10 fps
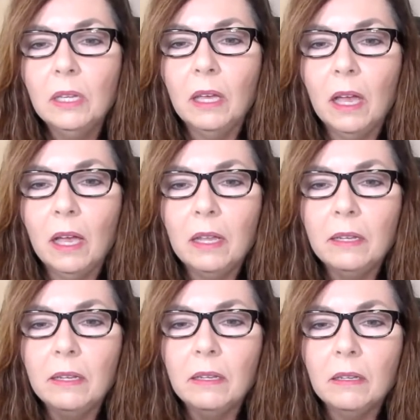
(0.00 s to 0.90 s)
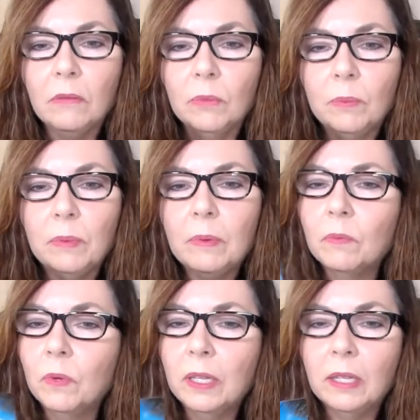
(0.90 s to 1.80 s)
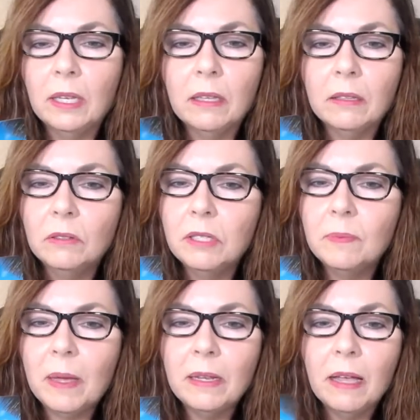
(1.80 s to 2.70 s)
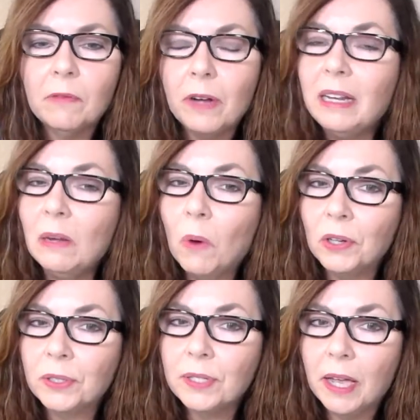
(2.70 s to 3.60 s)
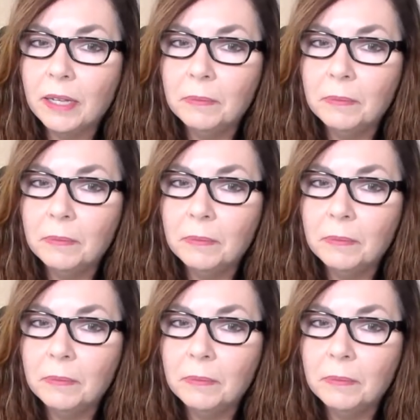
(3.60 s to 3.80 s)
And um, really spending for any water sign,